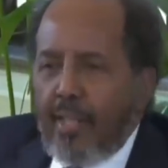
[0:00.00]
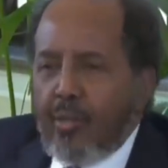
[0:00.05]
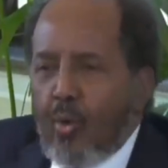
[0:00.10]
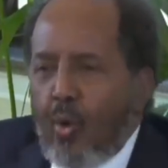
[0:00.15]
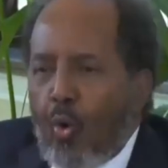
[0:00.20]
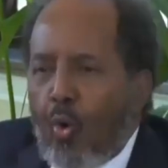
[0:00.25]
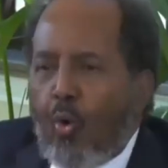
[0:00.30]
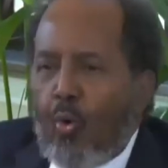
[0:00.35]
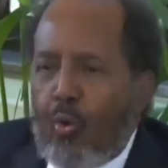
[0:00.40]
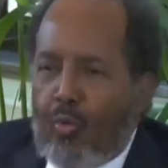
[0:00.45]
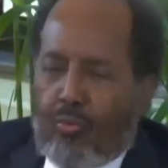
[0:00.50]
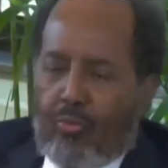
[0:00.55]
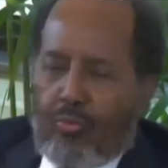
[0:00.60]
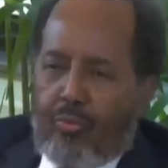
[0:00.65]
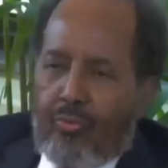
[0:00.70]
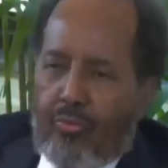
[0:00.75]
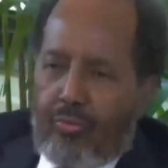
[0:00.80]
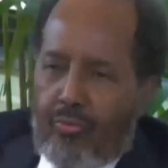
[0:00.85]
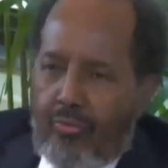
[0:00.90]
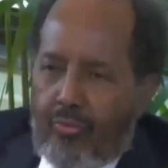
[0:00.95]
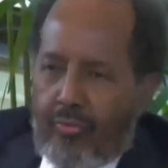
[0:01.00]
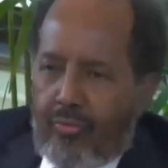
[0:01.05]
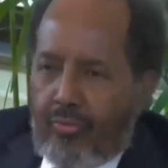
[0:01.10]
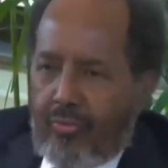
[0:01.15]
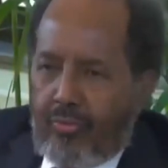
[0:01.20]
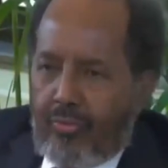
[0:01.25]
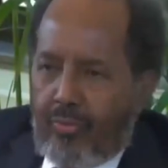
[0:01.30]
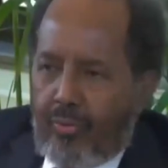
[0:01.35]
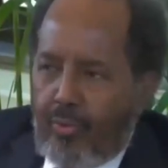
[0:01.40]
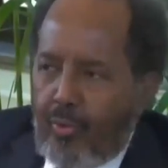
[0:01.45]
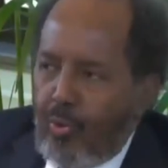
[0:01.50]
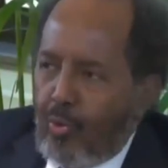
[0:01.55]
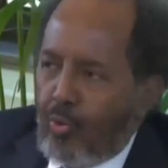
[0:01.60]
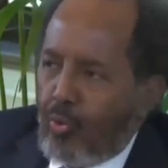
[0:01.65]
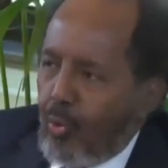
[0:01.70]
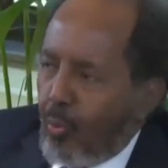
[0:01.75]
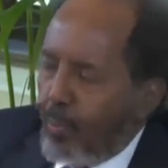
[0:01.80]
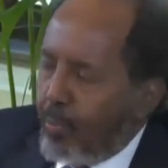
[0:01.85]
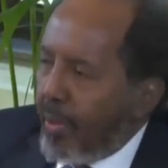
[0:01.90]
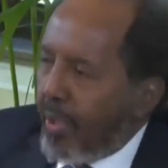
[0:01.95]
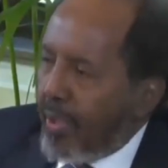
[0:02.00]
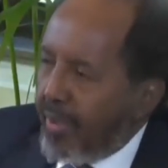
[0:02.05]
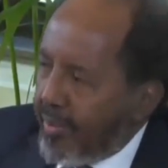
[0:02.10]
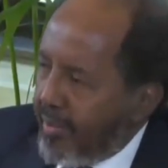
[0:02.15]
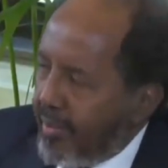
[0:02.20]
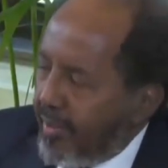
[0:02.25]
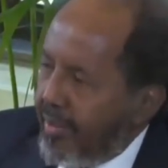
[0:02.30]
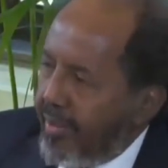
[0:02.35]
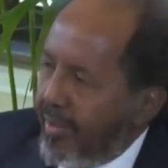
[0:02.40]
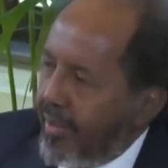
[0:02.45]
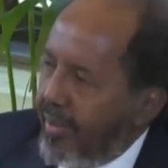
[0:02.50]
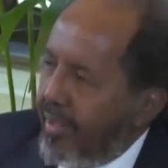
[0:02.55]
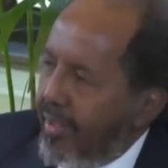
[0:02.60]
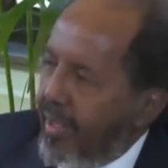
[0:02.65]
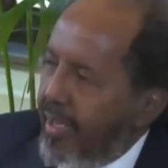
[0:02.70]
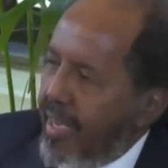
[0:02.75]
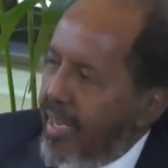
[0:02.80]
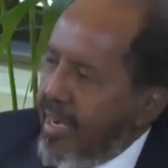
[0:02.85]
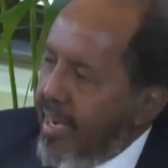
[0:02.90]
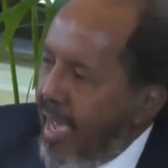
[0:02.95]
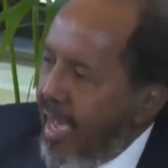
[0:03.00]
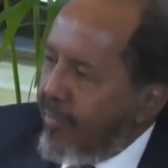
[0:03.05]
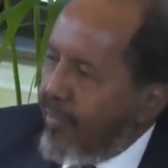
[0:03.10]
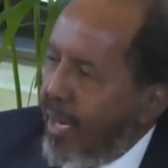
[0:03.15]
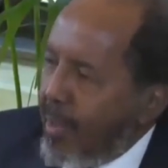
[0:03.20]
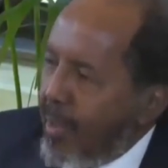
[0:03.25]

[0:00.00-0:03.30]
at all to build a naval